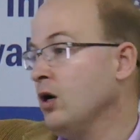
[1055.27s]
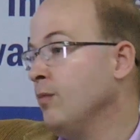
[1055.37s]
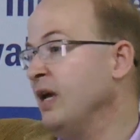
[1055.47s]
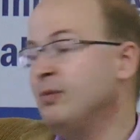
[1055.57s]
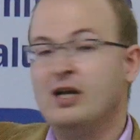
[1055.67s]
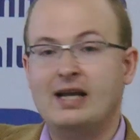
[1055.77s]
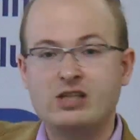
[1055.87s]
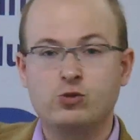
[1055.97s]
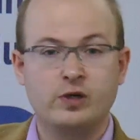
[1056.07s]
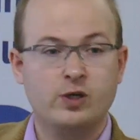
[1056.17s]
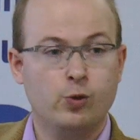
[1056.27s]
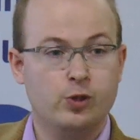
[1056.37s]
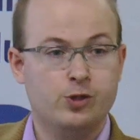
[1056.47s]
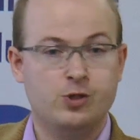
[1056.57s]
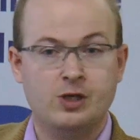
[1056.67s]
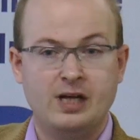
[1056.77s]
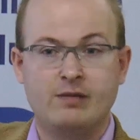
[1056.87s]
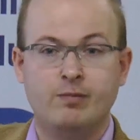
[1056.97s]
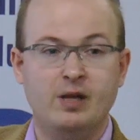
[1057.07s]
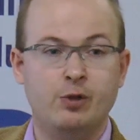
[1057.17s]
maybe less rigorous,
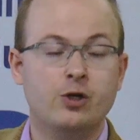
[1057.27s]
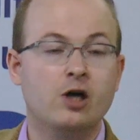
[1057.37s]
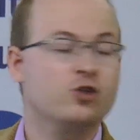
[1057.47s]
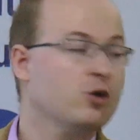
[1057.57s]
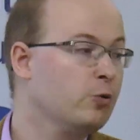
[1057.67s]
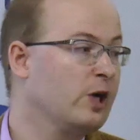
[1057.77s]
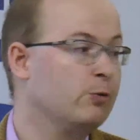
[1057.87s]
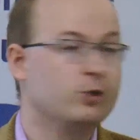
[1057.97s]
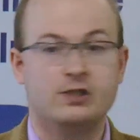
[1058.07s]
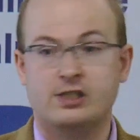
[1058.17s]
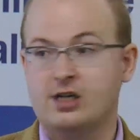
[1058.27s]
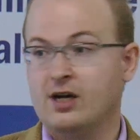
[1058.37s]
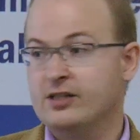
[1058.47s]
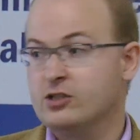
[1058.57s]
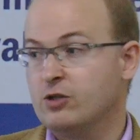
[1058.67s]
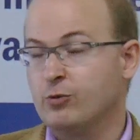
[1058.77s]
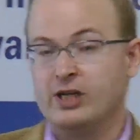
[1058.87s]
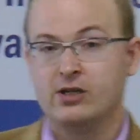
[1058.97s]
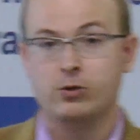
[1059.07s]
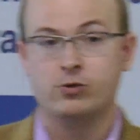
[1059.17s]
and maybe not so rigorous designs that we
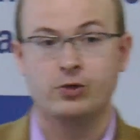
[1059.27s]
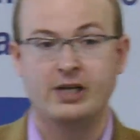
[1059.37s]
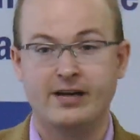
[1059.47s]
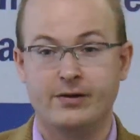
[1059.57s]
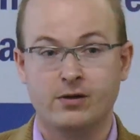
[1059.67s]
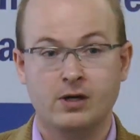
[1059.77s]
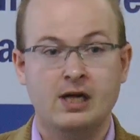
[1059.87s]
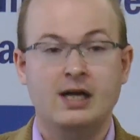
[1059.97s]
include together.